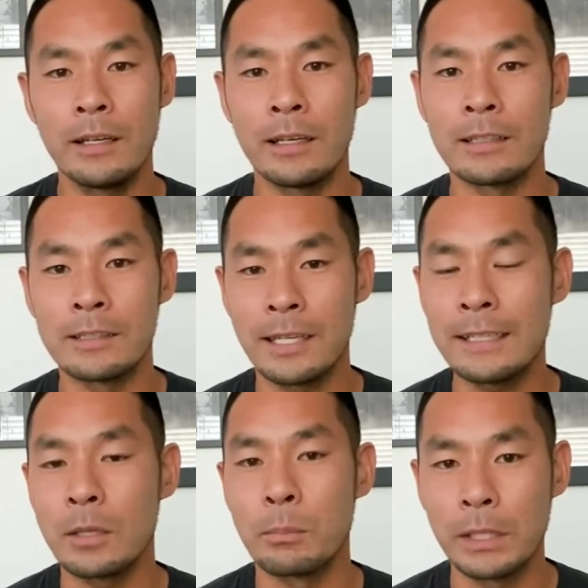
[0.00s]
and to
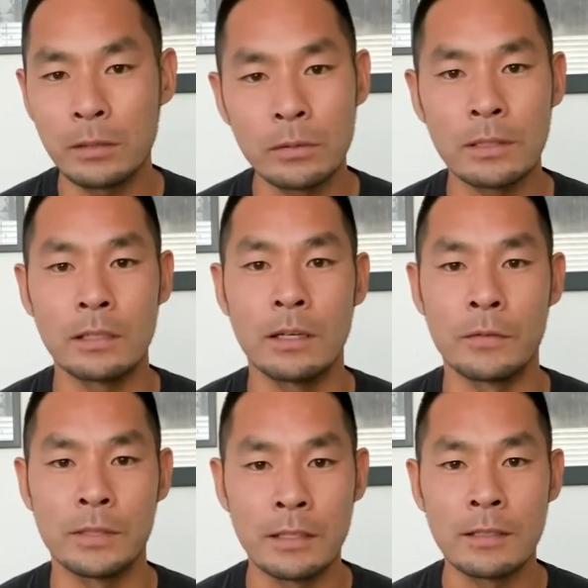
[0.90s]
take the penalty of
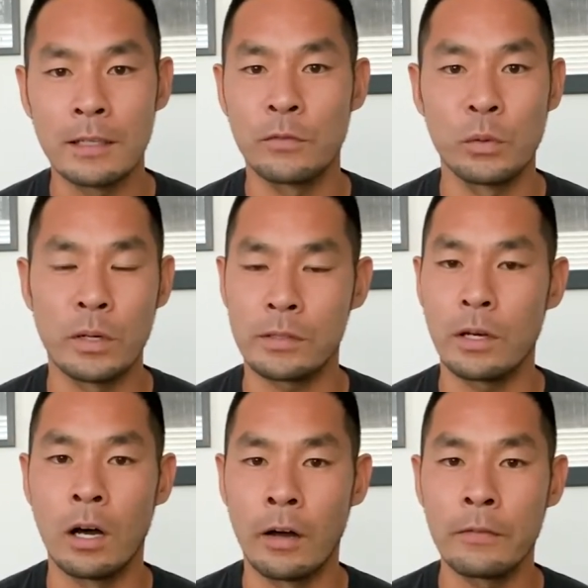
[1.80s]
sin and death for us
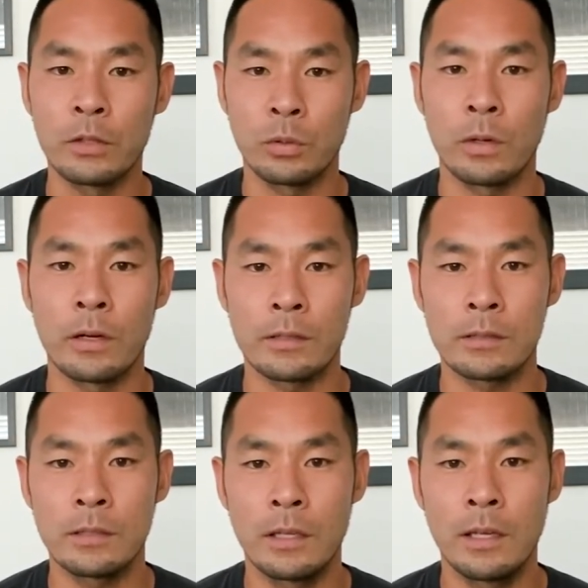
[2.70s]
on the cross.